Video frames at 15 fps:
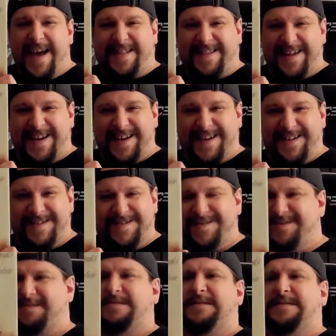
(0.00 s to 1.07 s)
at that thing.
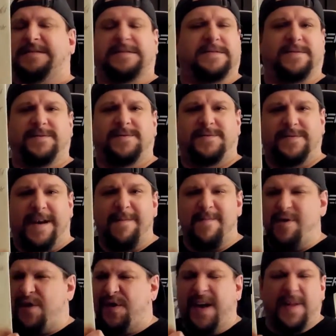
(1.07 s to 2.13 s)
I
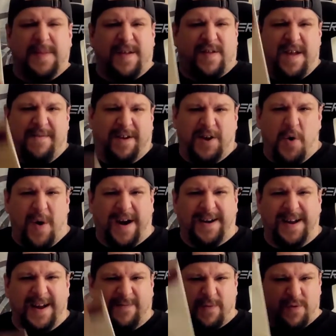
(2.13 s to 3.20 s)
remember seeing this and having no
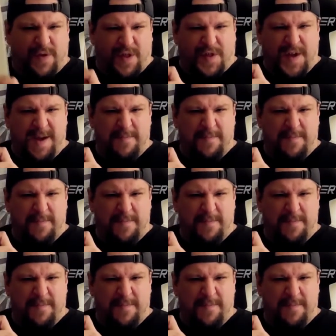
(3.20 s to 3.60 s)
idea if it was the